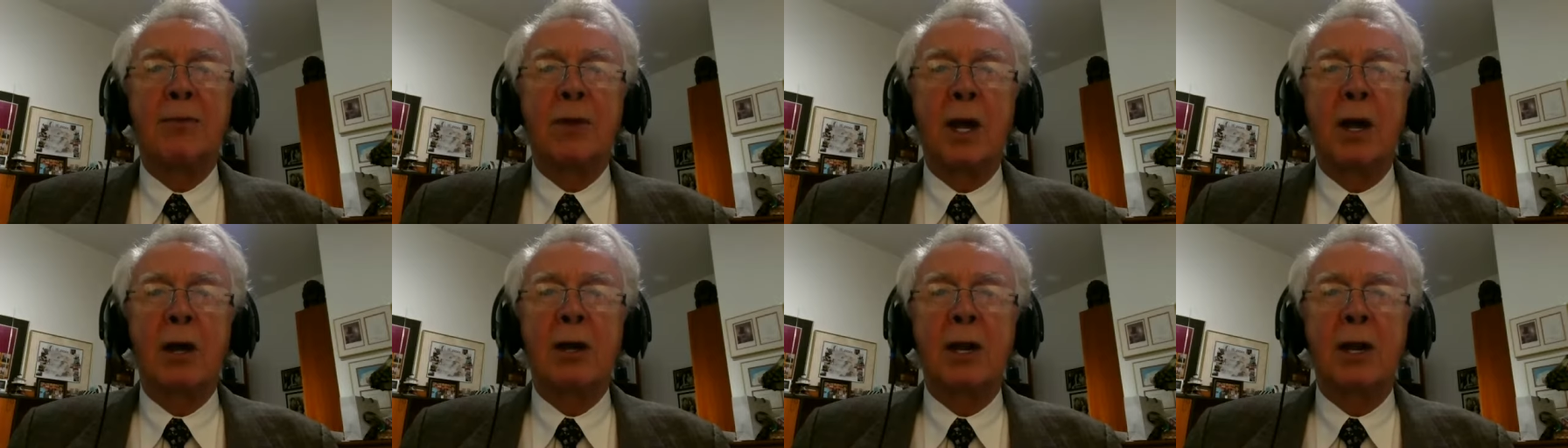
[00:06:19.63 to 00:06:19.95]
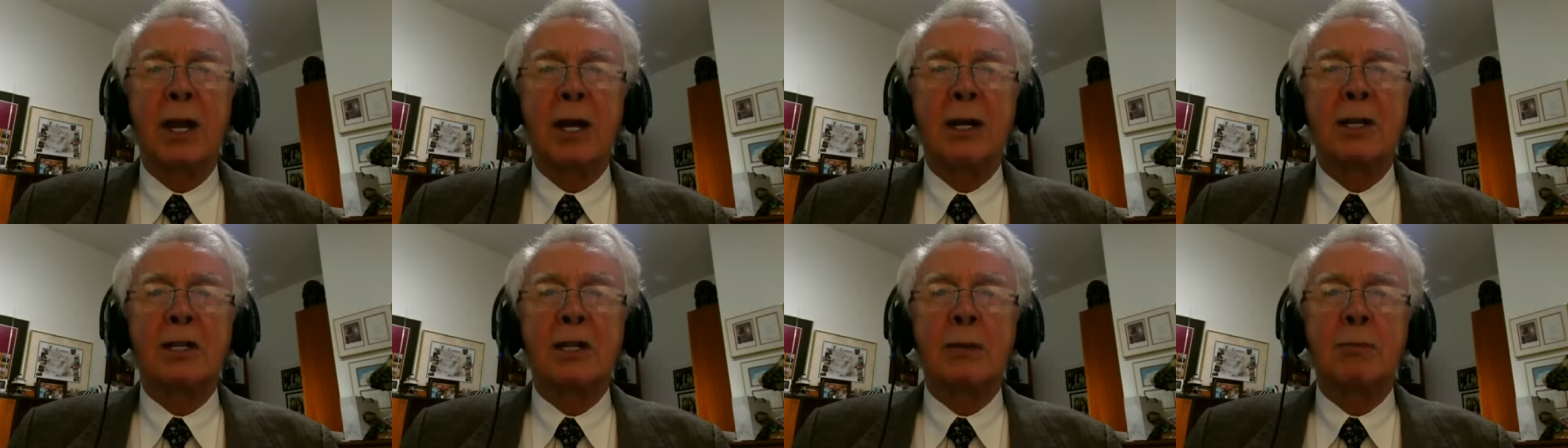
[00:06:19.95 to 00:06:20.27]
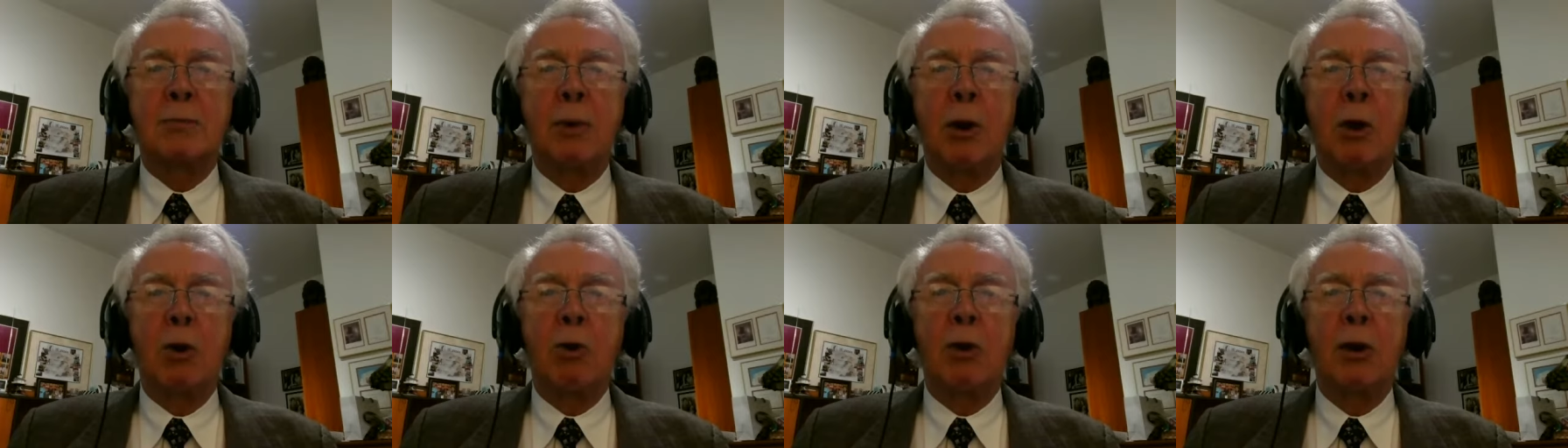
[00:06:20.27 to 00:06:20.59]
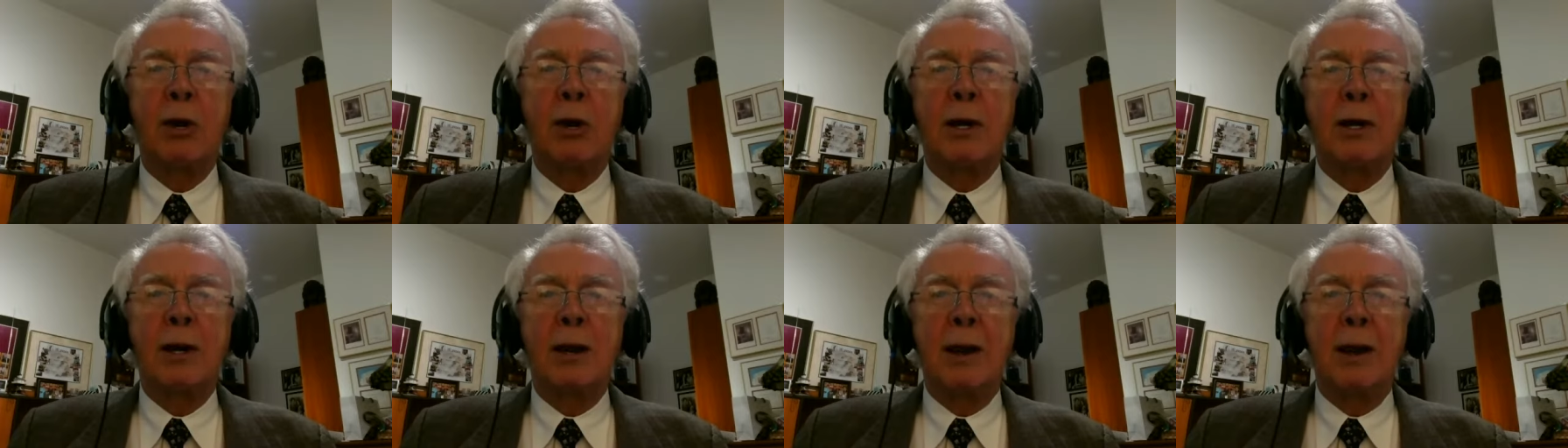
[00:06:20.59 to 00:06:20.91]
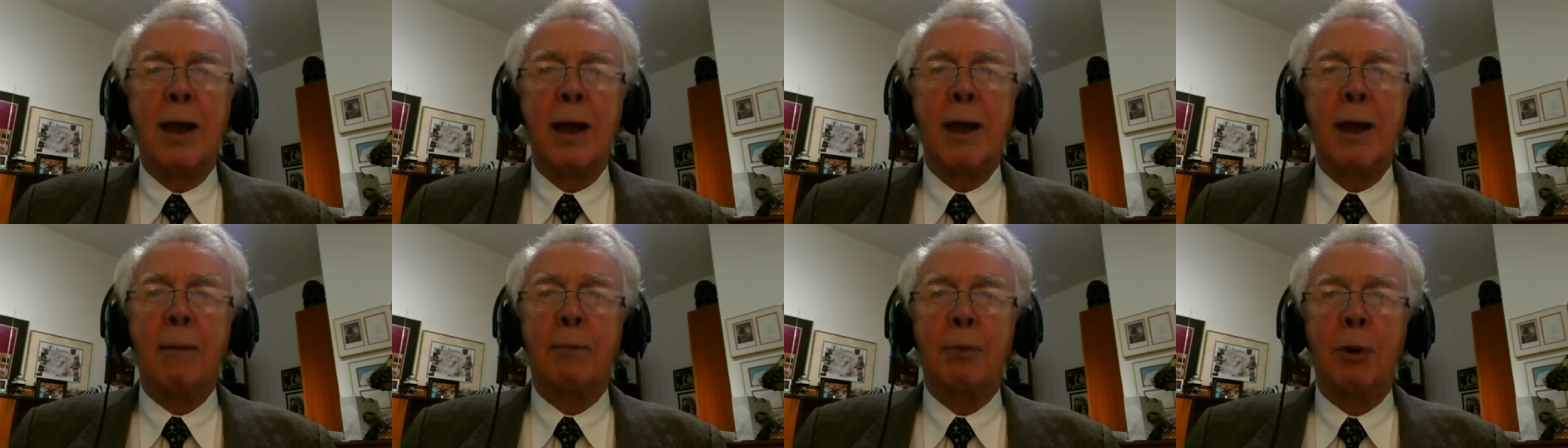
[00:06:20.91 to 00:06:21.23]
against Poland
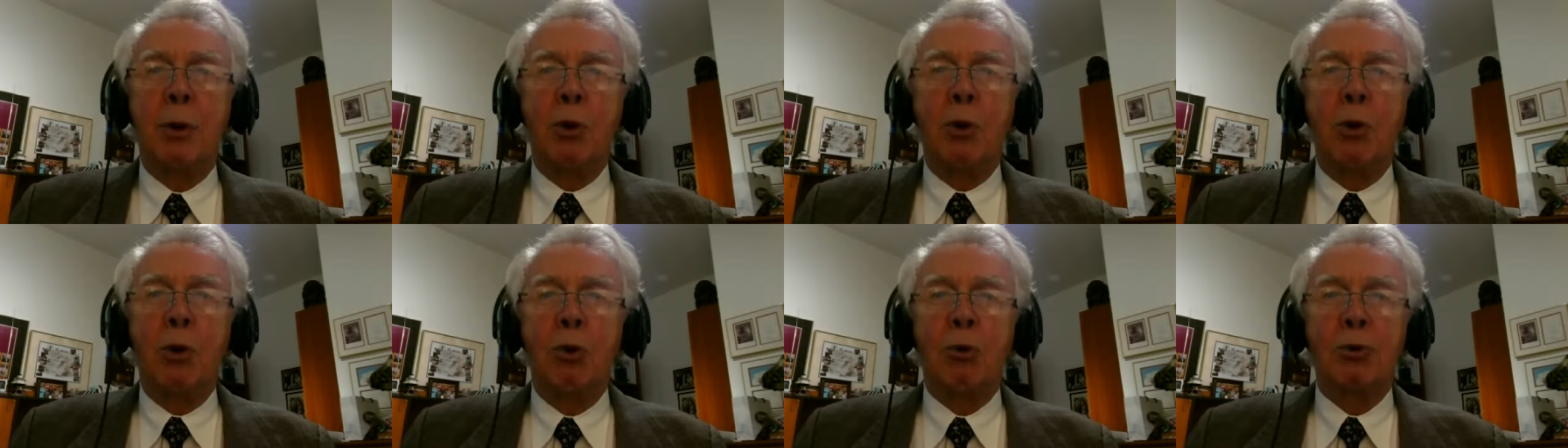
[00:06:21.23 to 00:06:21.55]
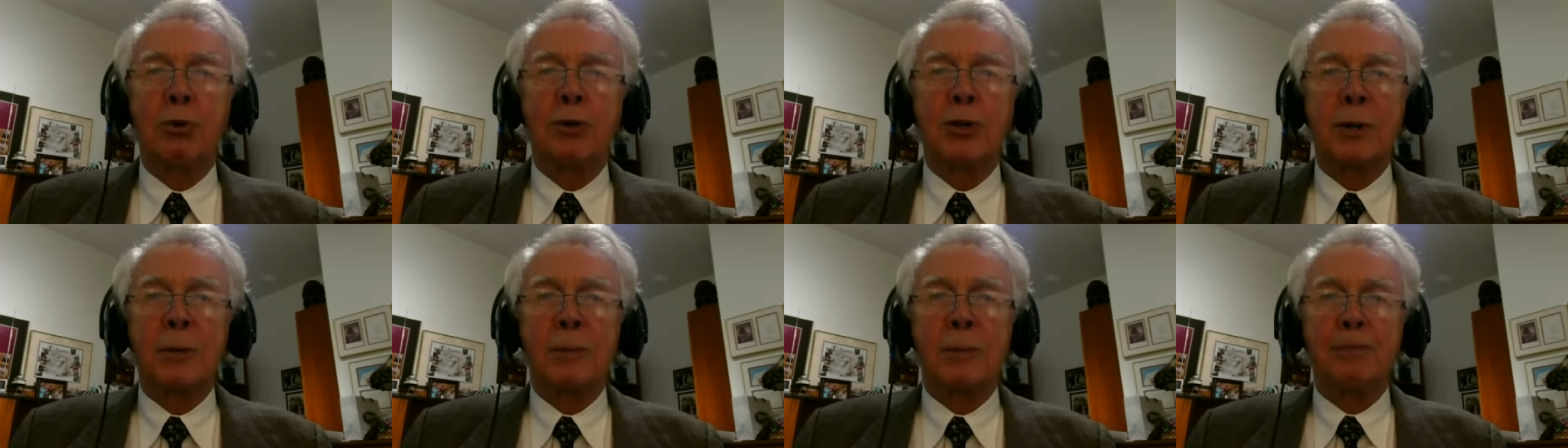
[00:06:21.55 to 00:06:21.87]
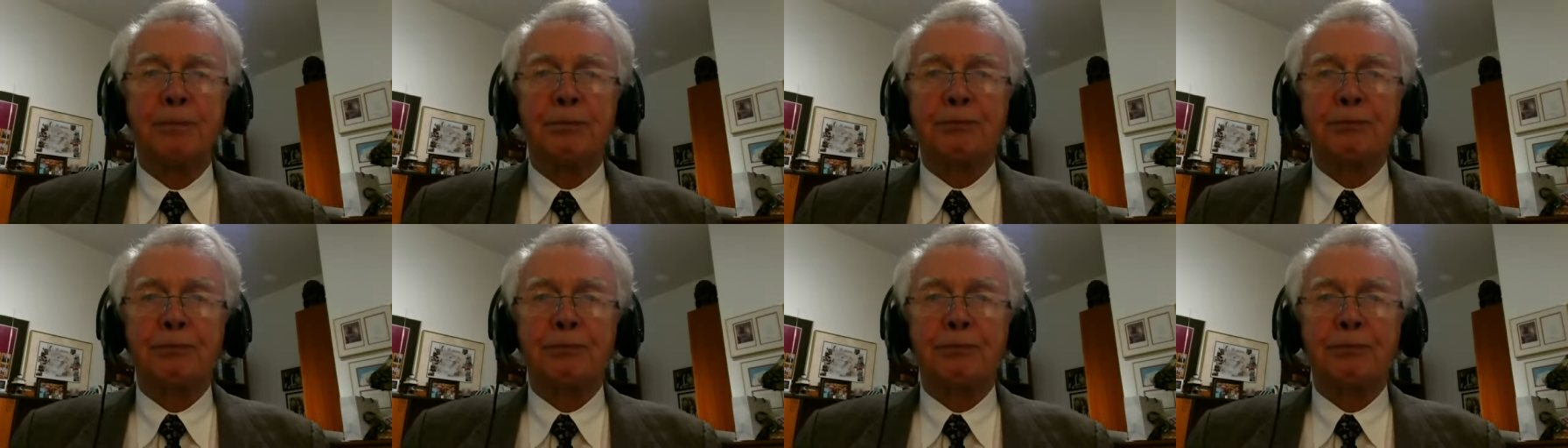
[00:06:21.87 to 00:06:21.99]
and Poles.